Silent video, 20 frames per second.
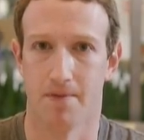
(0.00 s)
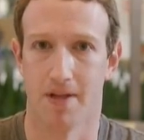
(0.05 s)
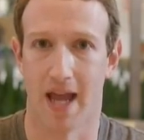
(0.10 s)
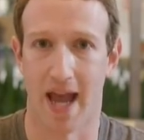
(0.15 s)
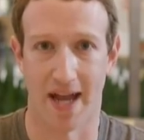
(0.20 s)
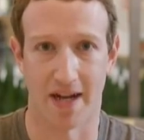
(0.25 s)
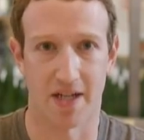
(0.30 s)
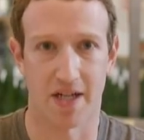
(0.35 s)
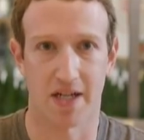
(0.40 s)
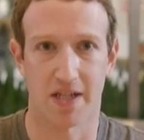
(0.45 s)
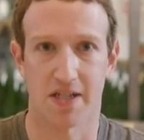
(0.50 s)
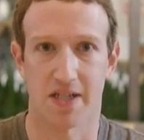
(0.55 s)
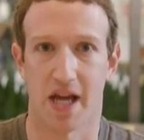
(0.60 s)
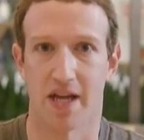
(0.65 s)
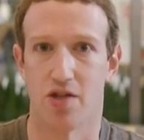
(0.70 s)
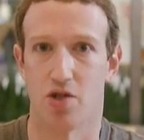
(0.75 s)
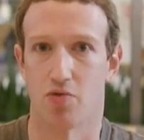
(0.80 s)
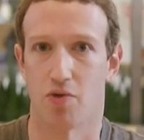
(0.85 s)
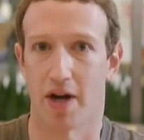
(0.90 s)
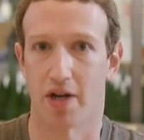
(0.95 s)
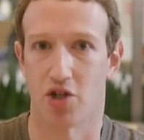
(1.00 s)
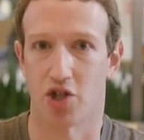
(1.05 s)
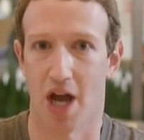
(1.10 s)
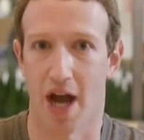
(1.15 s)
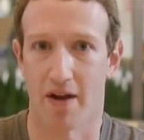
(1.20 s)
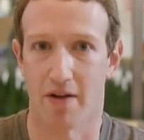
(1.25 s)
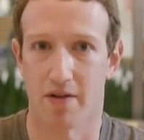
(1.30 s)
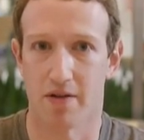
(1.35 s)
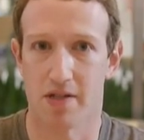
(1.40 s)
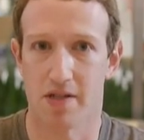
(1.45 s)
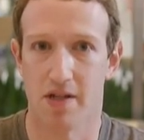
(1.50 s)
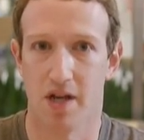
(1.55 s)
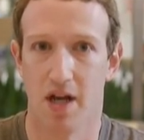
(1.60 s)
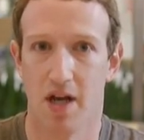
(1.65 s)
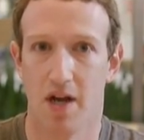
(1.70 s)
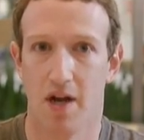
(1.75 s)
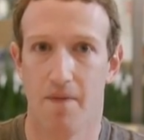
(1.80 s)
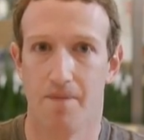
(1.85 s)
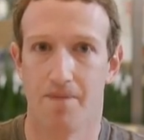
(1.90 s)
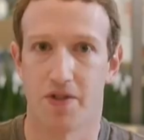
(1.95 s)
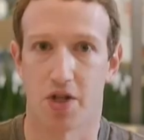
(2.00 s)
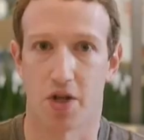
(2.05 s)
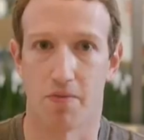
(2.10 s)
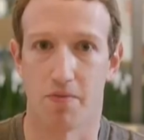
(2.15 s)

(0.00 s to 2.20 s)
Candidates had direct channels to